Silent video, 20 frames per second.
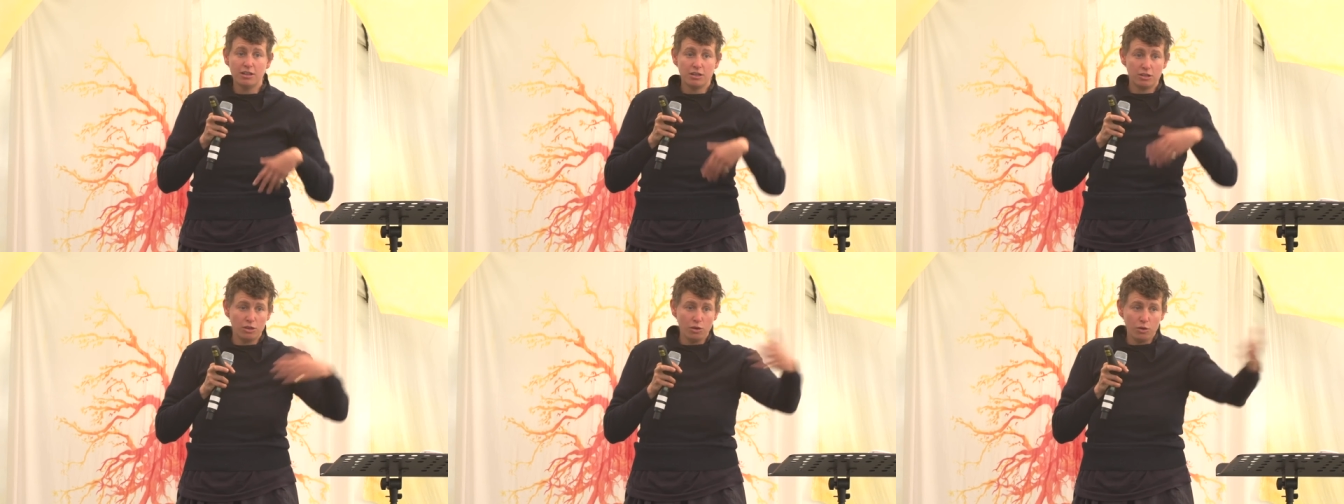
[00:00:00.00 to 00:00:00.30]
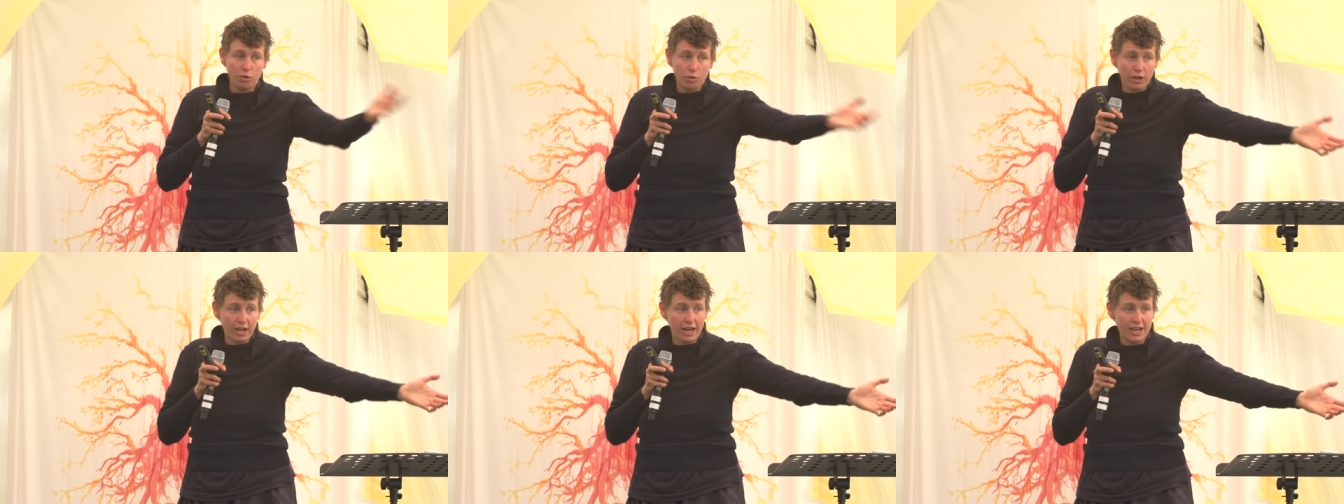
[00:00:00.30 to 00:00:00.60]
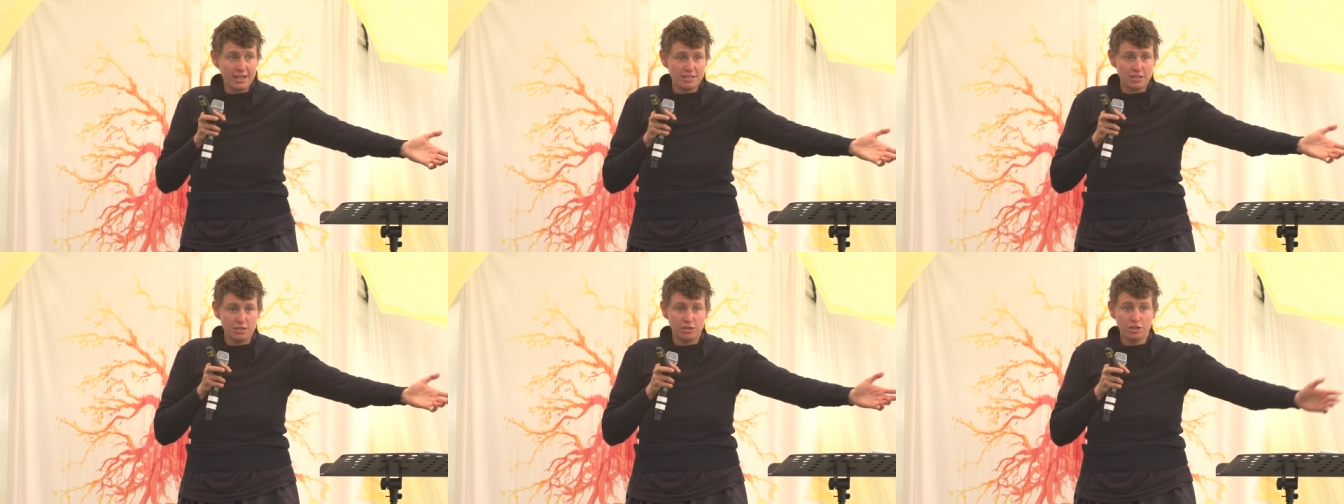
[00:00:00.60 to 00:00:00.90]
You
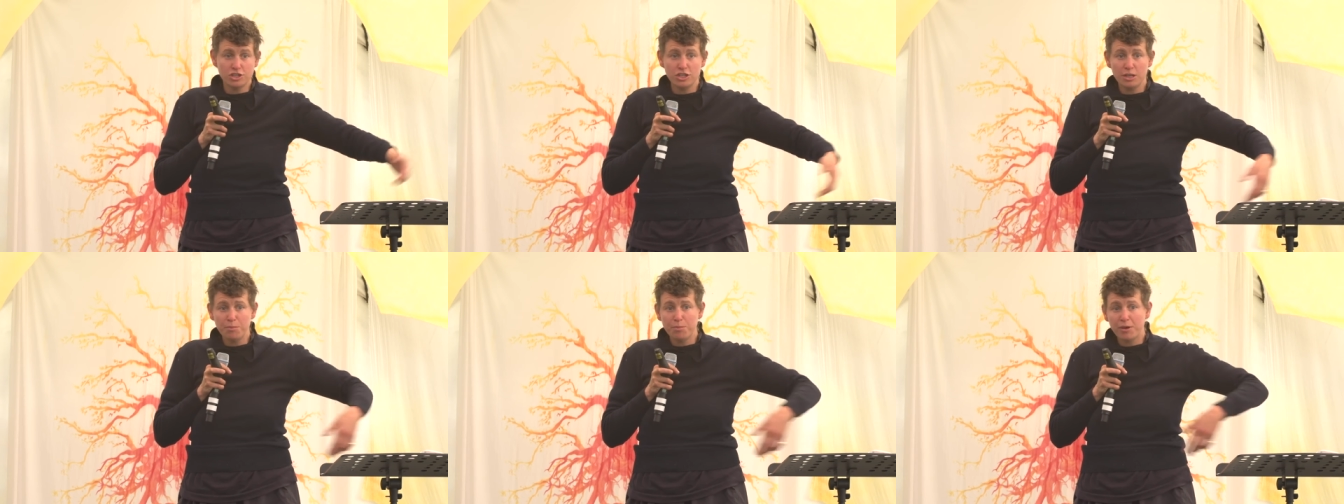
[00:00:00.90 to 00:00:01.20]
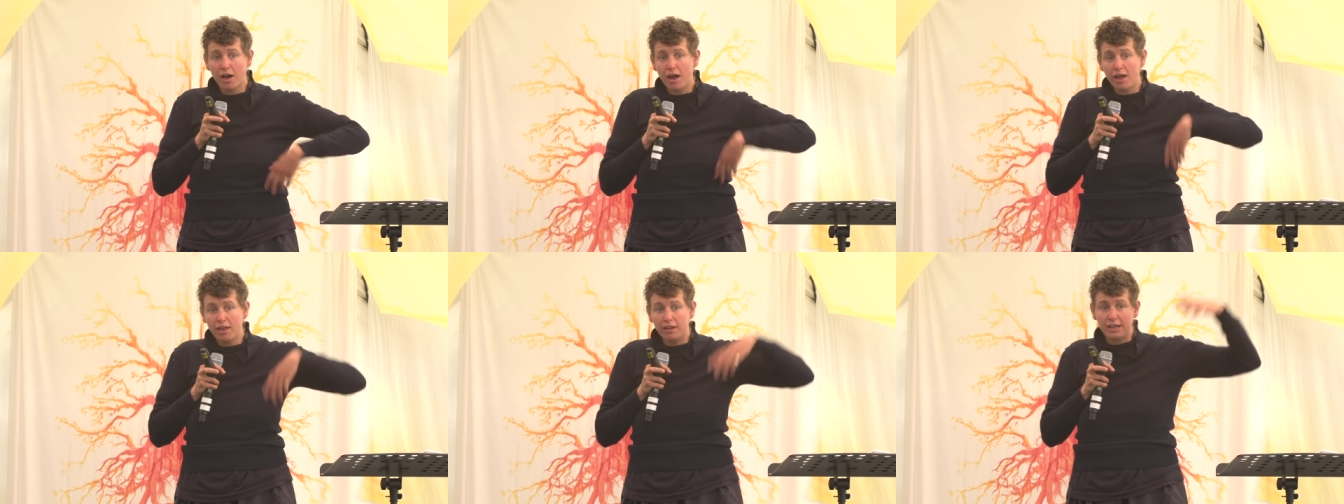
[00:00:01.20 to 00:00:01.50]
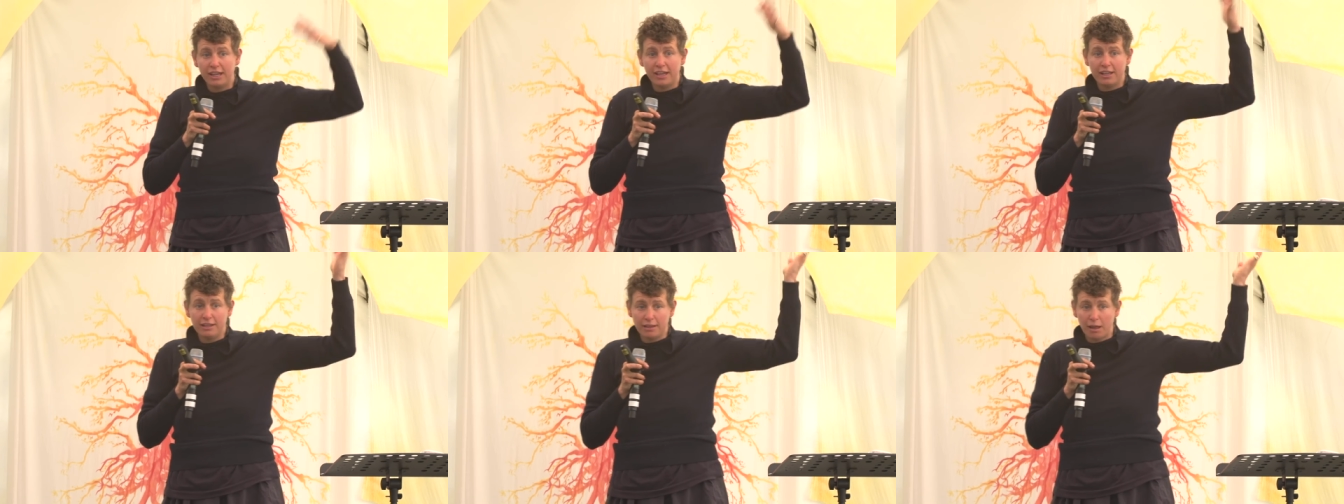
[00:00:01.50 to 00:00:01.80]
guys in your sheep
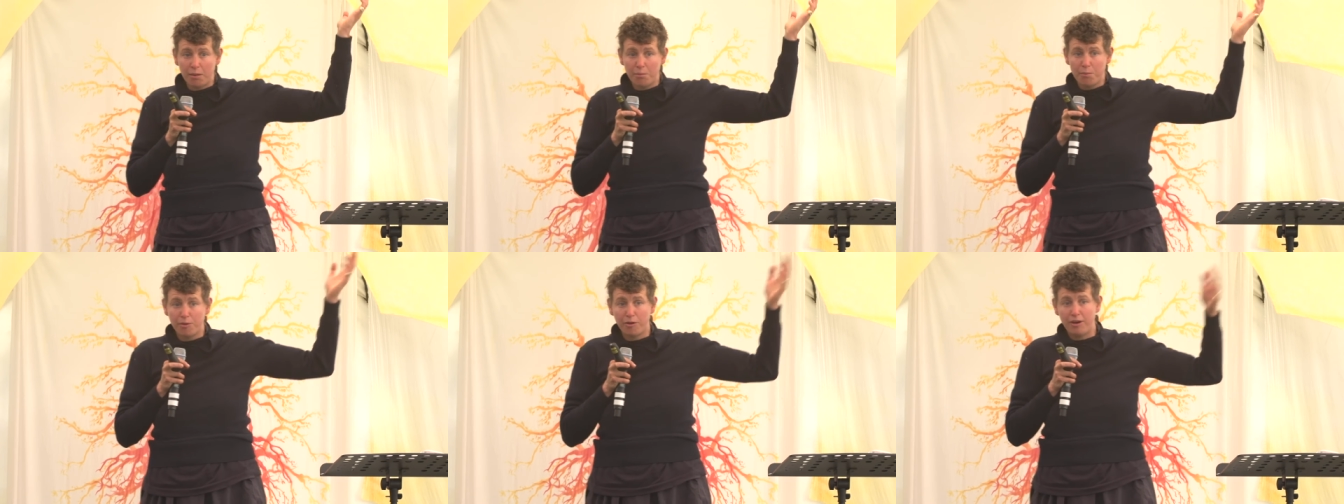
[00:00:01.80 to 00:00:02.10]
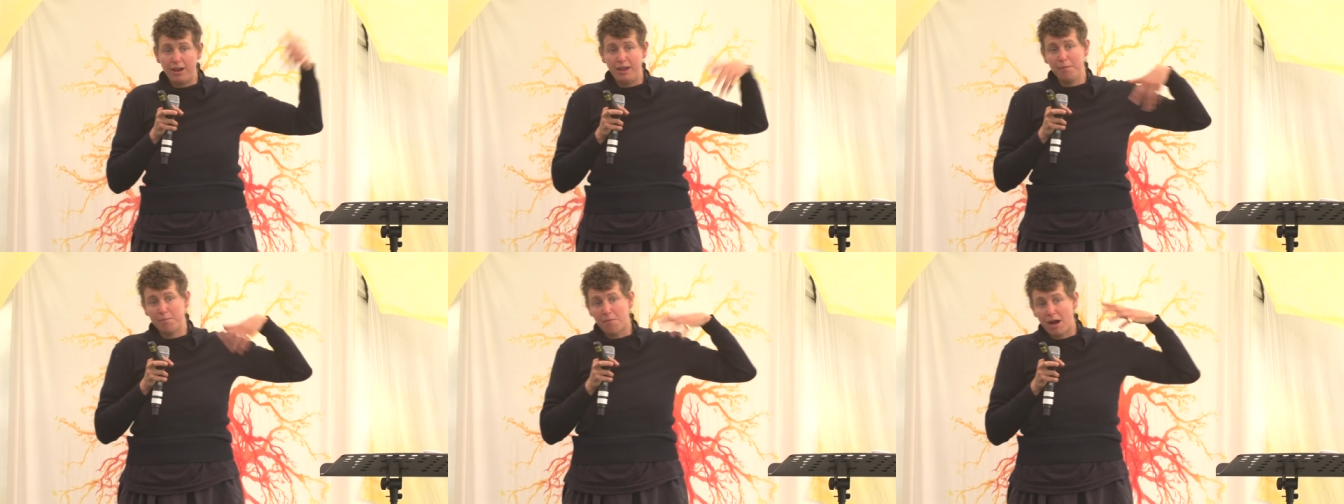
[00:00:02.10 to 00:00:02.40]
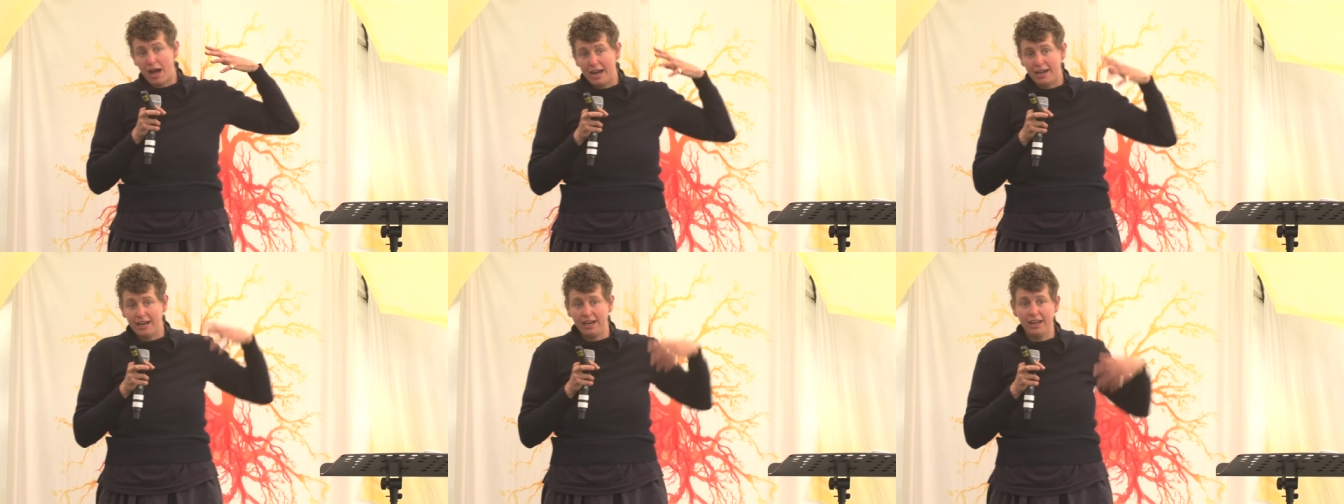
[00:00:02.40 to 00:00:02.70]
colony, lumbering,
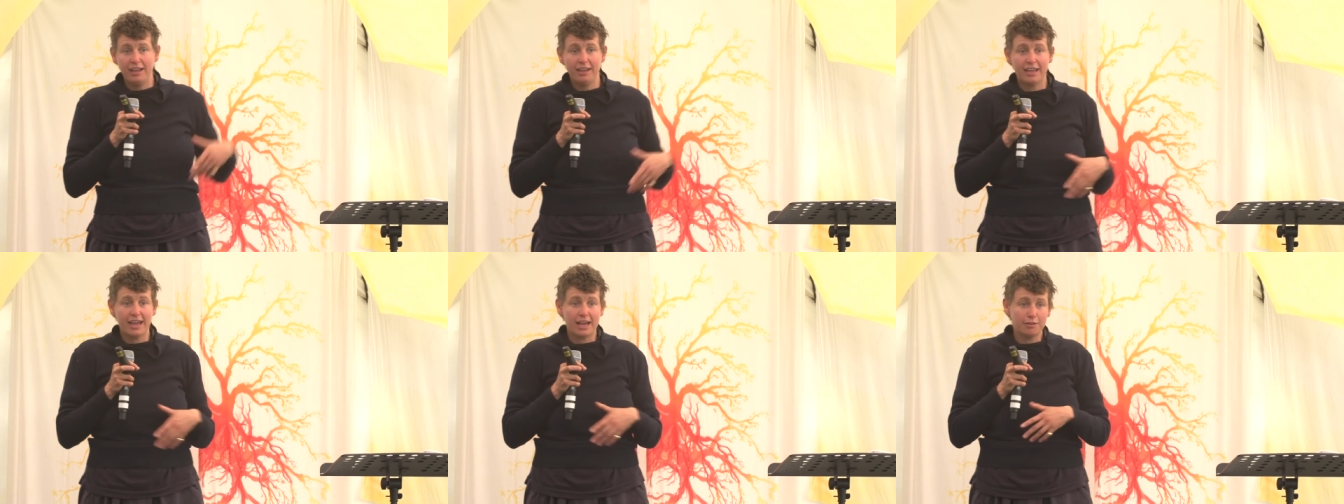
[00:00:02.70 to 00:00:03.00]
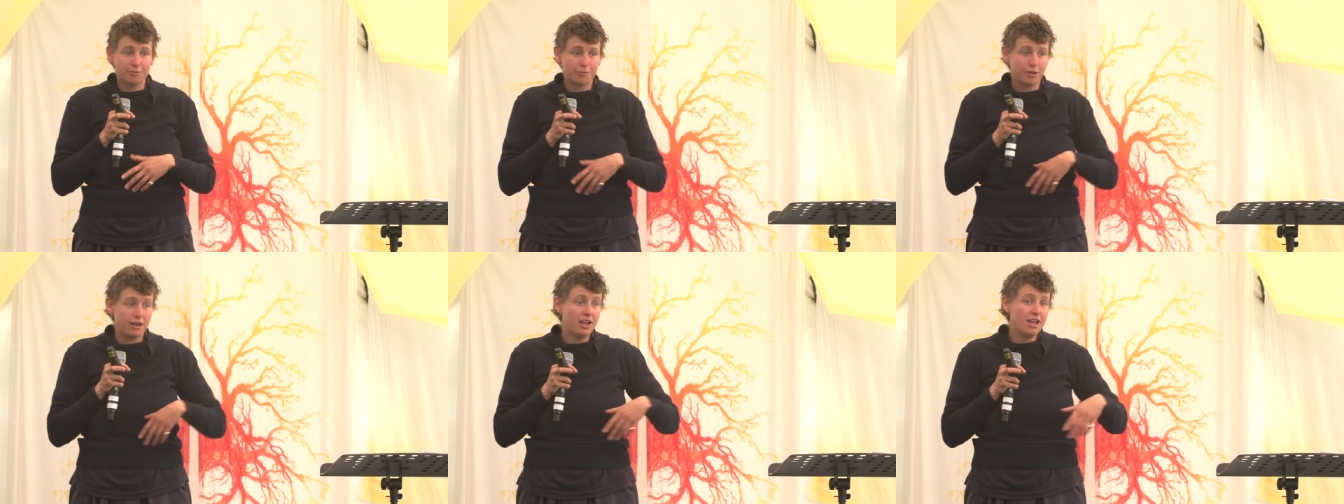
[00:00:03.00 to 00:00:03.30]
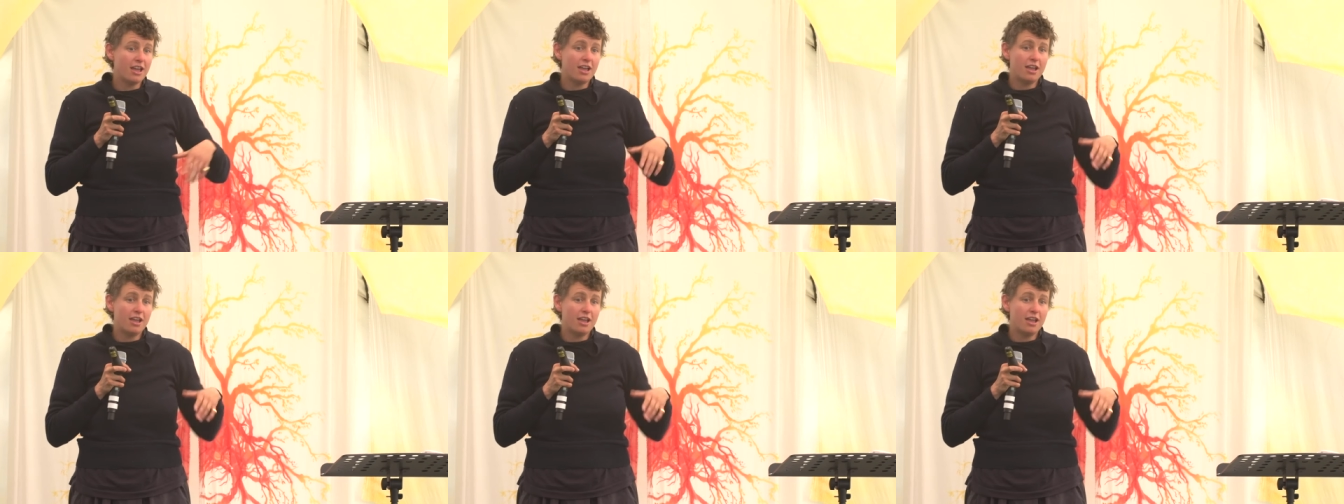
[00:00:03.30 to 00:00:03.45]
mining, California,